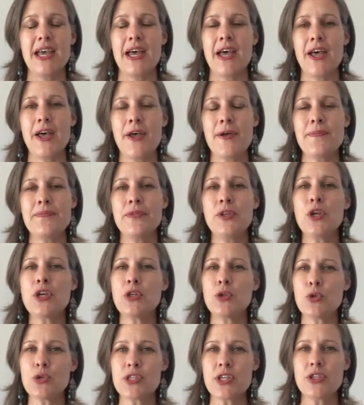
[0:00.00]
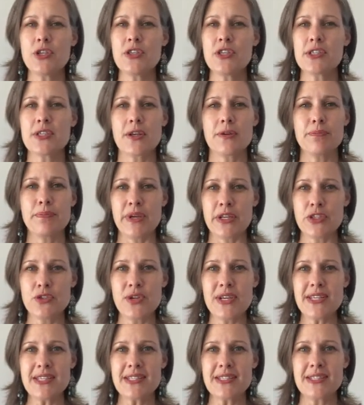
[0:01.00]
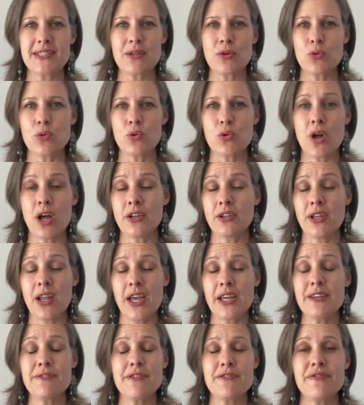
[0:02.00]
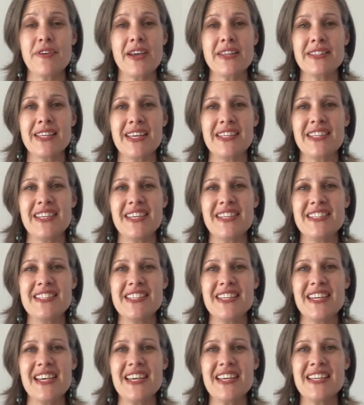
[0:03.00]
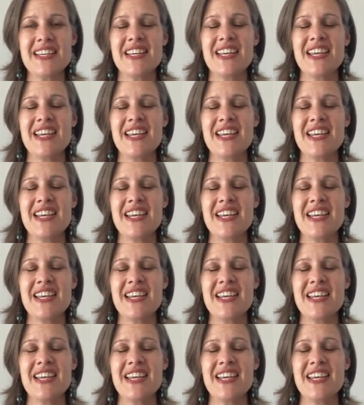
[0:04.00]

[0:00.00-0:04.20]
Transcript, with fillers: Um, you can also do this on Pinterest or online if you find that easier,